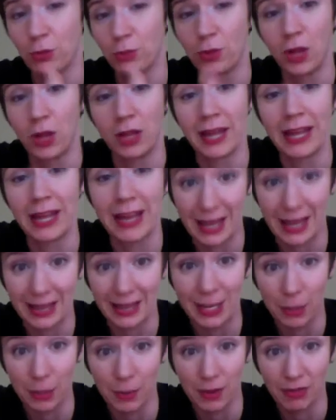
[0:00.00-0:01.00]
and let
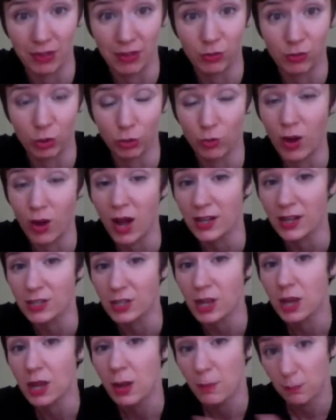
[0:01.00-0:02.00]
your pelvic floor rise.
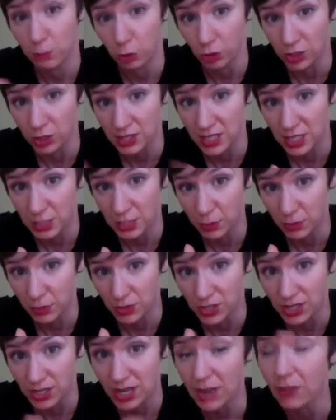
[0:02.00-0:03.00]
Pull the sits bones
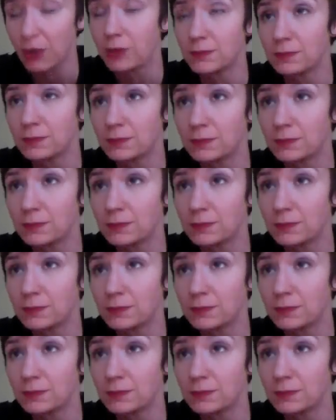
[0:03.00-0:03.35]
together,